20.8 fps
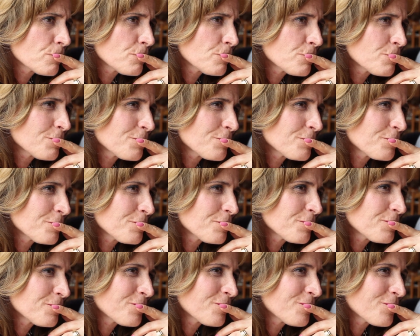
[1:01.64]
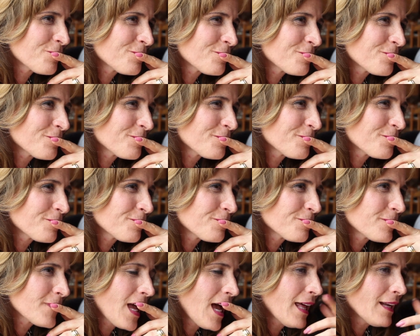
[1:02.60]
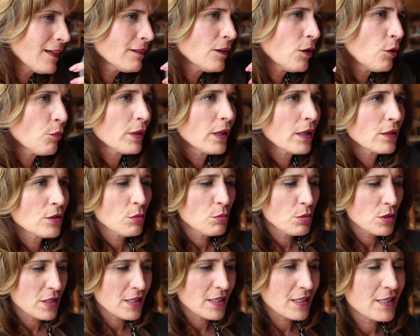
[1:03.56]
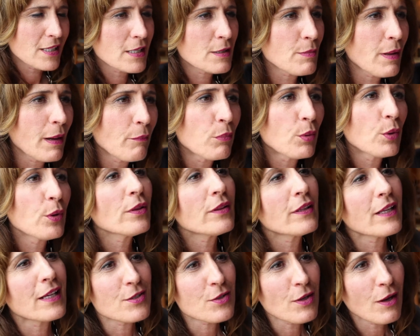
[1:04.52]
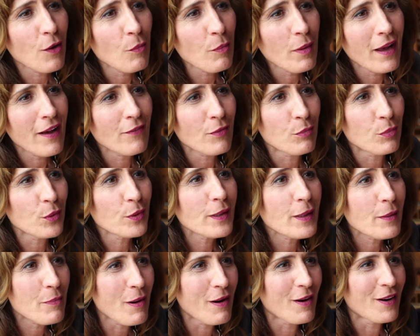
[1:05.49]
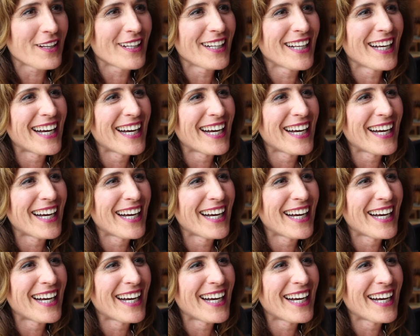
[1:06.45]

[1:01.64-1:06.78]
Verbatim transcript: thing going to be after October 6th? I don't know, but October 6th is my birthday, so I hope I have a birthday party.